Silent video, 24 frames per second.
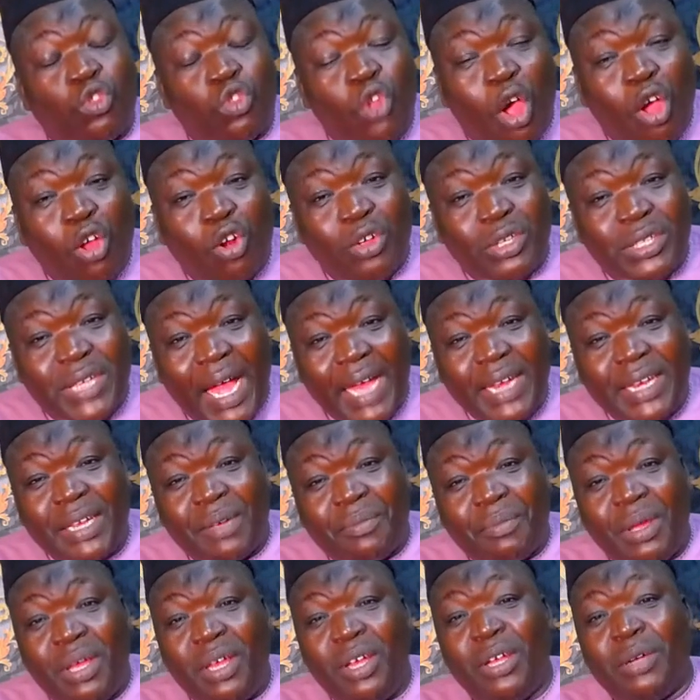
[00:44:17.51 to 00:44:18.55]
to oro jade
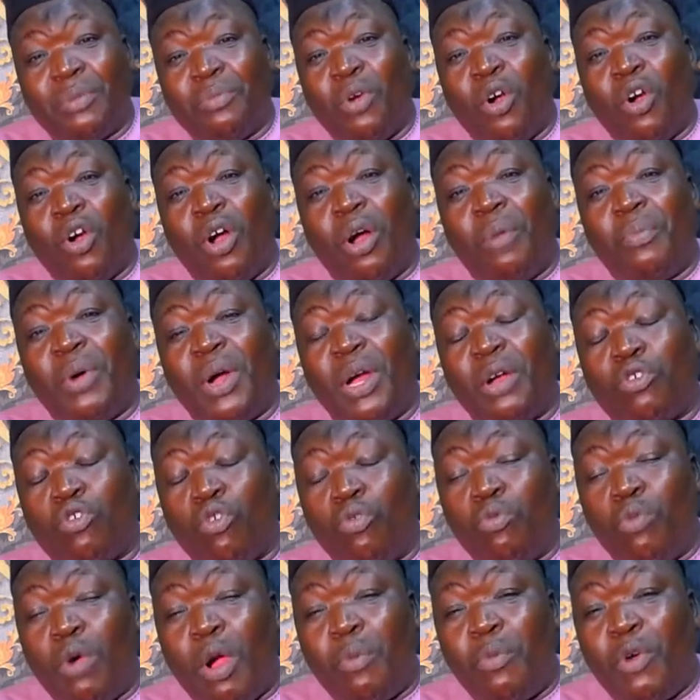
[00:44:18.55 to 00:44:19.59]
pe bo
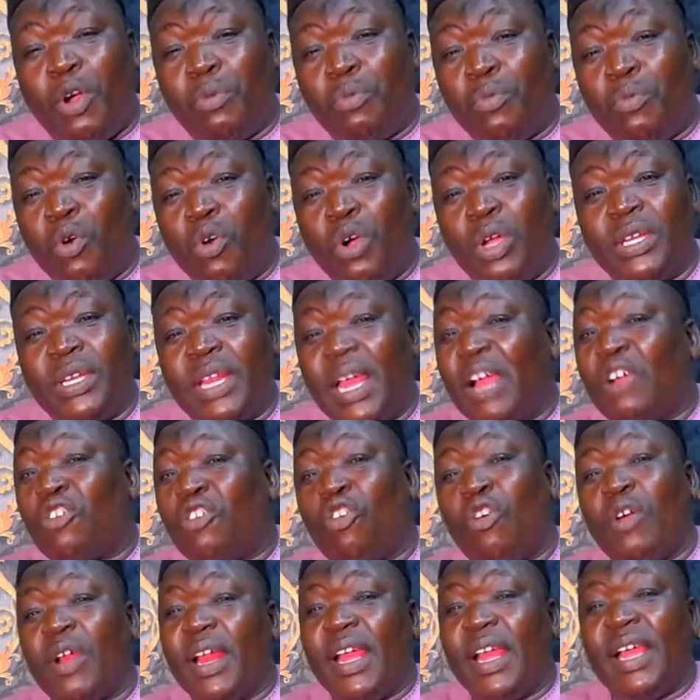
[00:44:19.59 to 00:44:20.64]
omo gbo e de
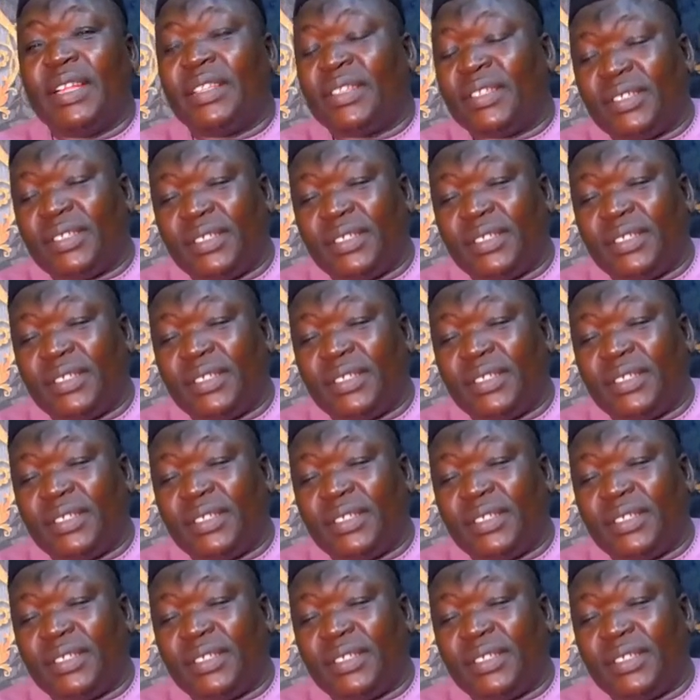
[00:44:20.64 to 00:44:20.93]
correct